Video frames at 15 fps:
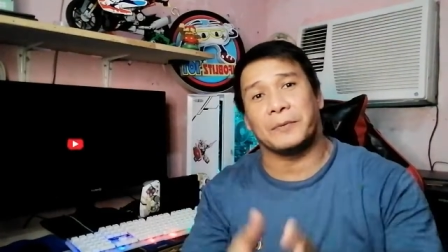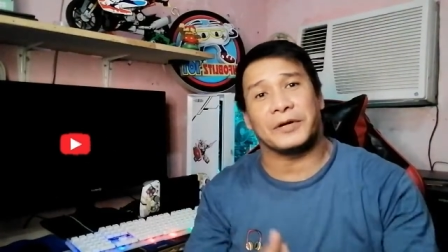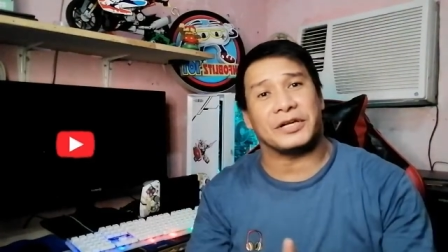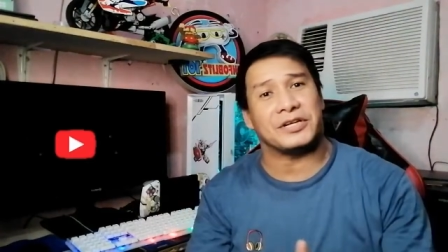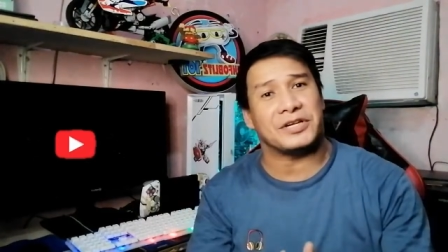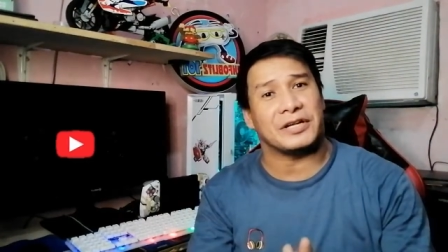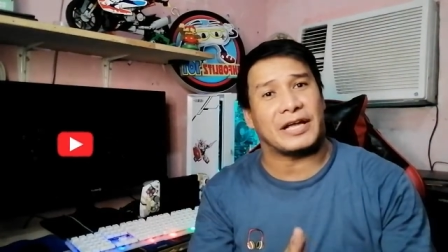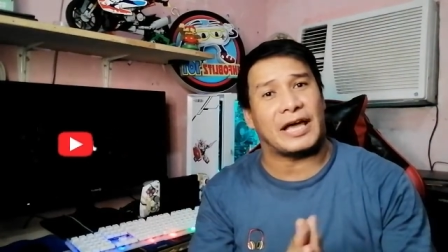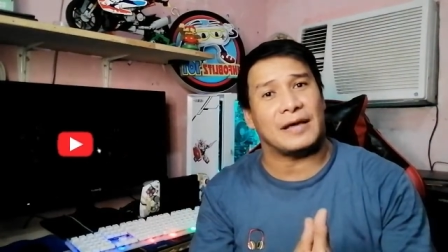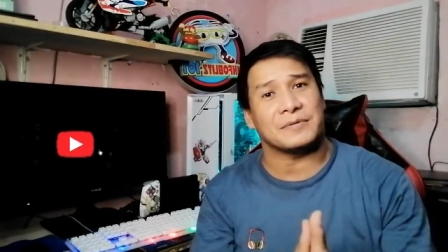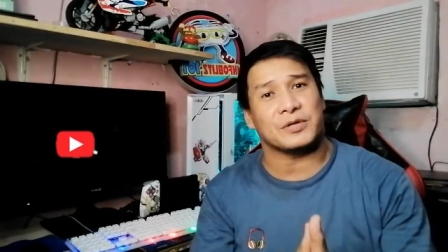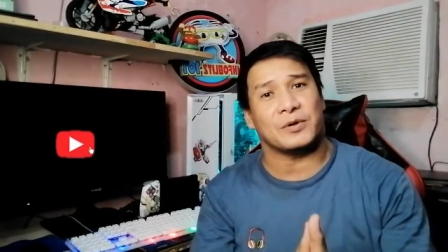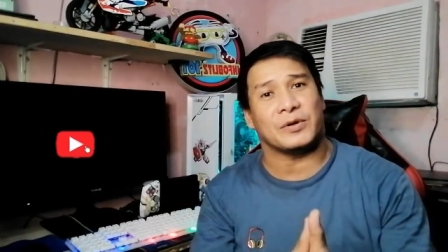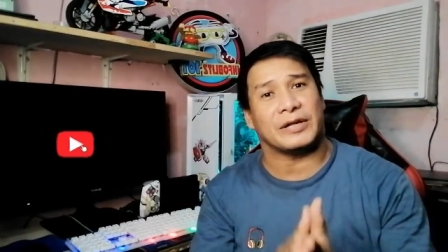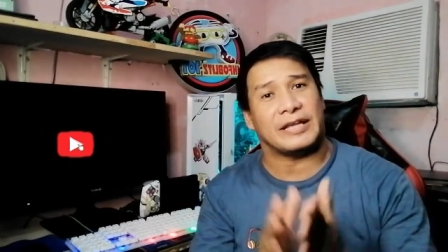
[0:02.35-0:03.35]
partition
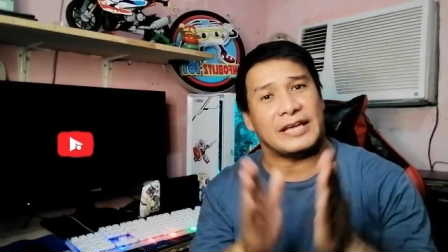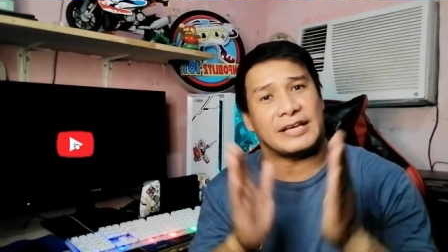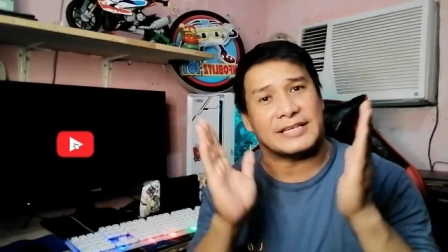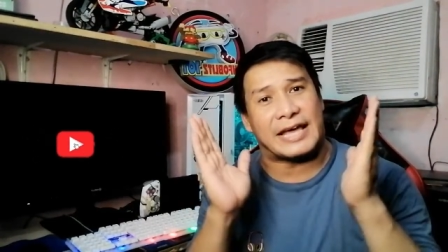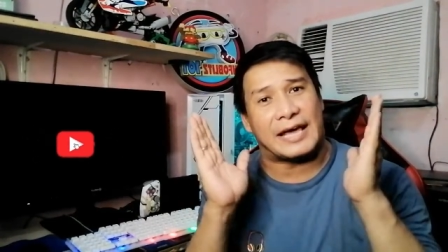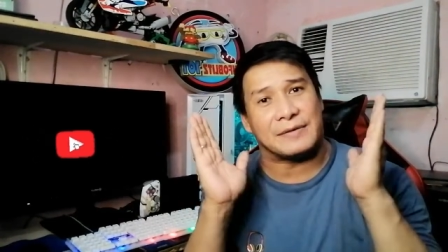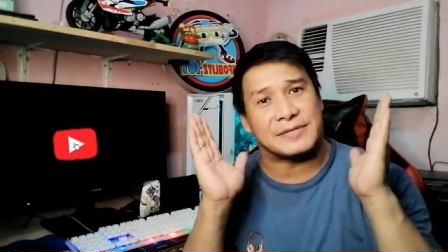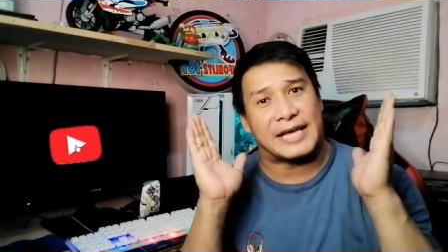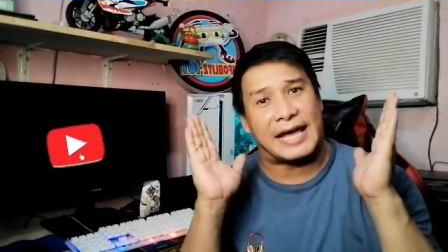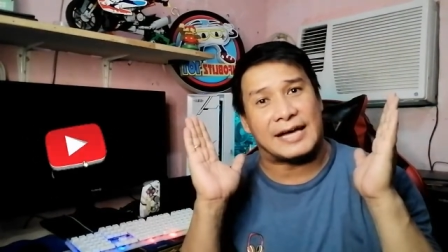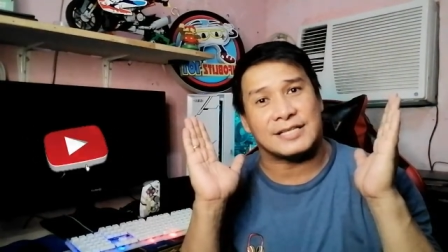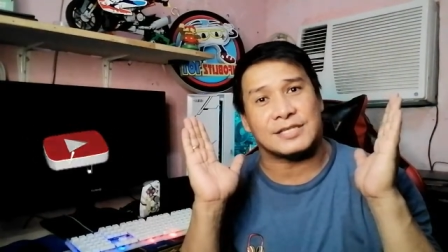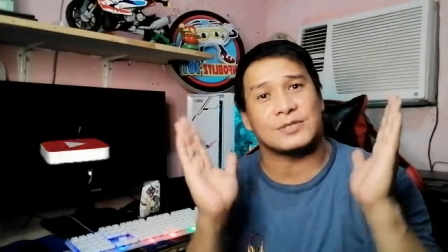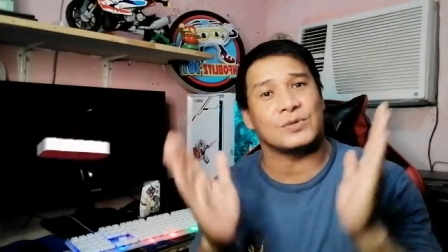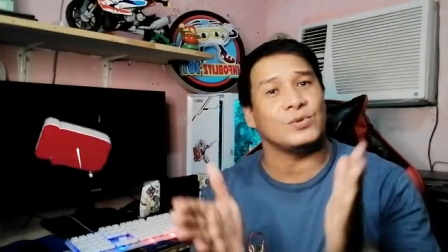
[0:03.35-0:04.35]
games or these games
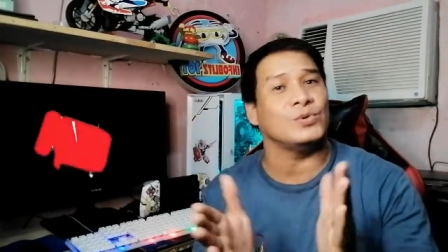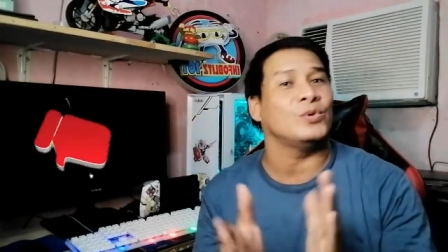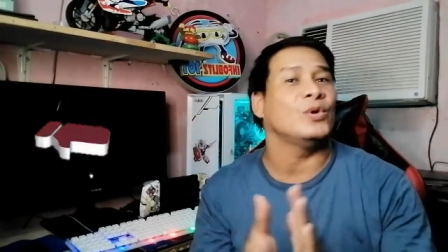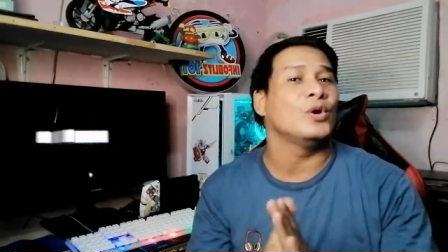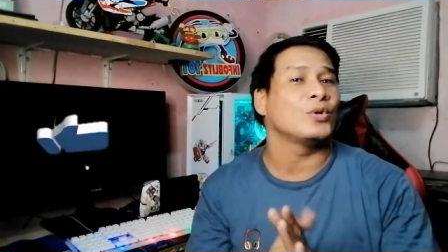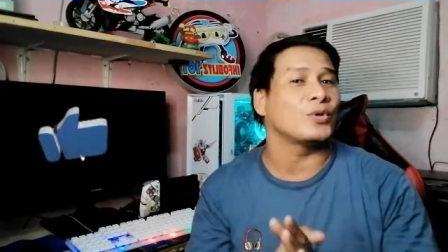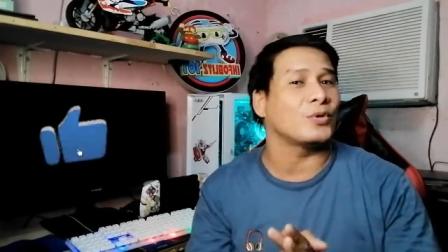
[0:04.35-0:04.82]
has two